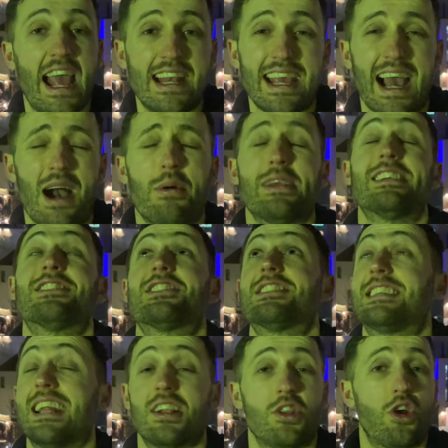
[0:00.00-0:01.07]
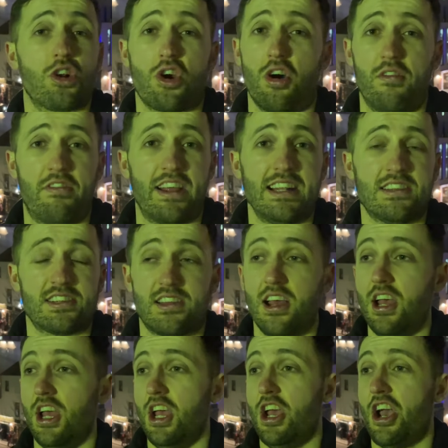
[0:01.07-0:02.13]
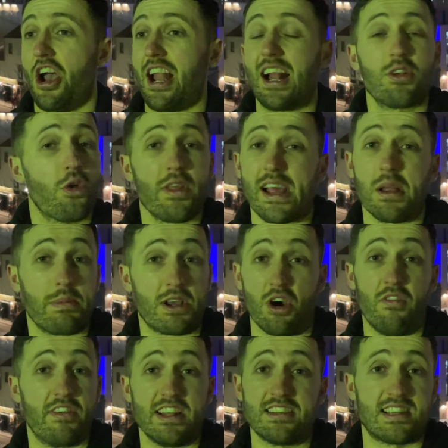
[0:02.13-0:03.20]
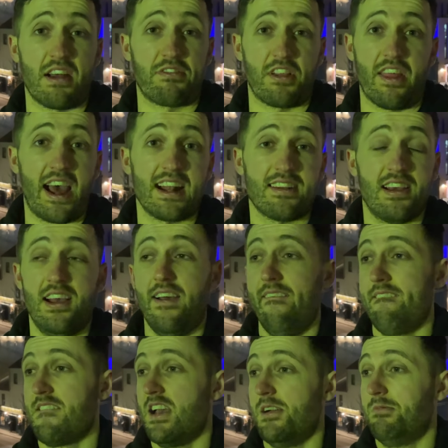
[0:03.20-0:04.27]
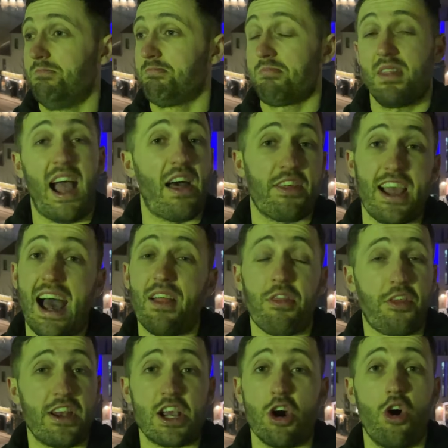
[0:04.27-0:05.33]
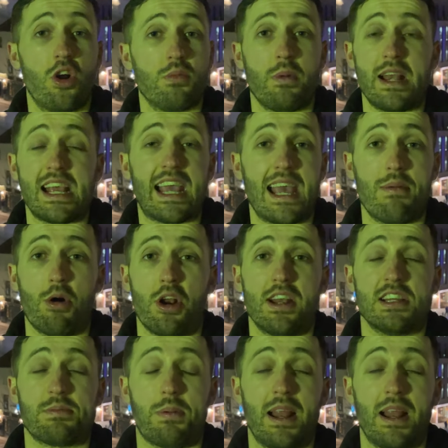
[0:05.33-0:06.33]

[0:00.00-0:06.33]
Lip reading: Eddie Howe is still not convinced. And I don't think he'll be convinced after that. I think Anthony Gordon, when he came on in his